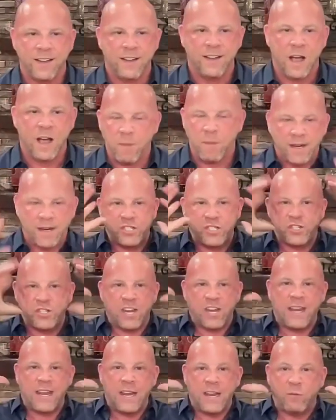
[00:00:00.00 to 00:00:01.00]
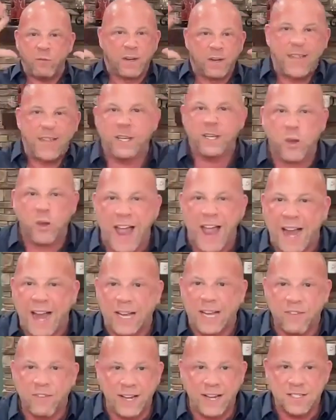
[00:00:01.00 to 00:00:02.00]
I'm like, cha-ching, reticular
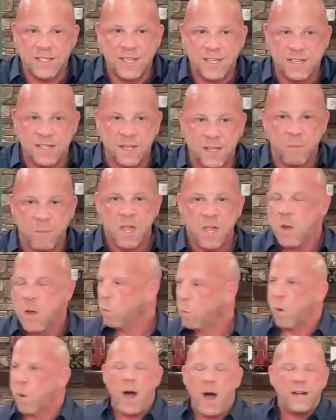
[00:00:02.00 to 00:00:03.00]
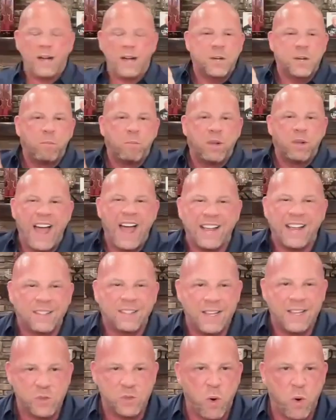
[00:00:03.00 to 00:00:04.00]
activating system. We're watching
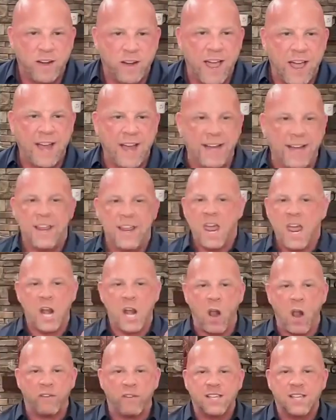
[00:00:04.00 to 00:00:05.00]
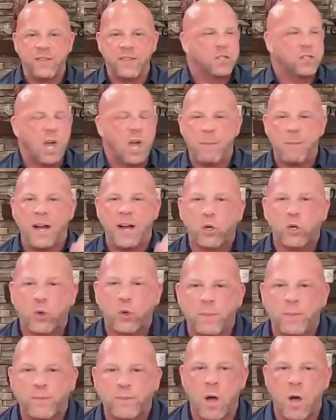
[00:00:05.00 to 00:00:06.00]
Blacklist one night and all of a sudden they're talking about
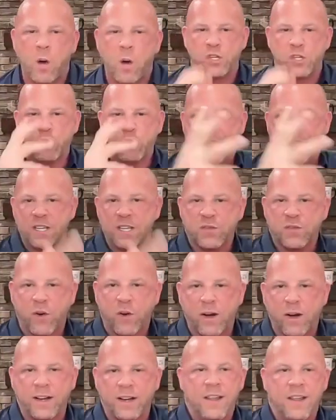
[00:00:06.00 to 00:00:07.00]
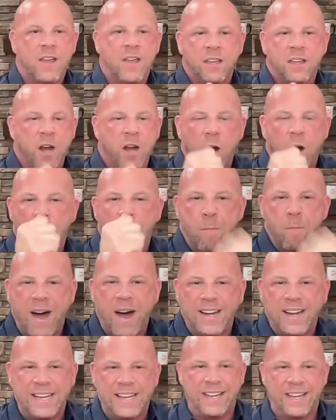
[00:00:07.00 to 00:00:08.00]
crypto and transferring, a
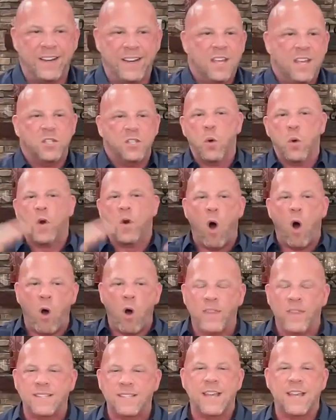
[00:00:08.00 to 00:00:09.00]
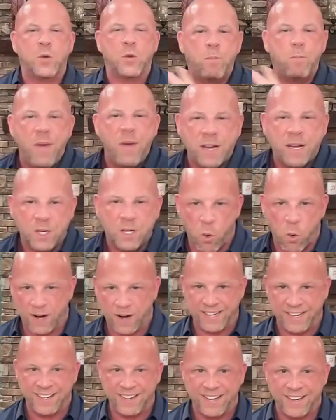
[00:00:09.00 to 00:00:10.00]
money and doing all these things with
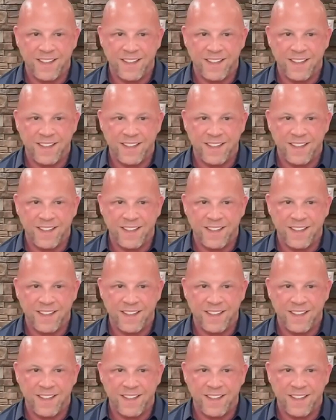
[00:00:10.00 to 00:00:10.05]
Bitcoin.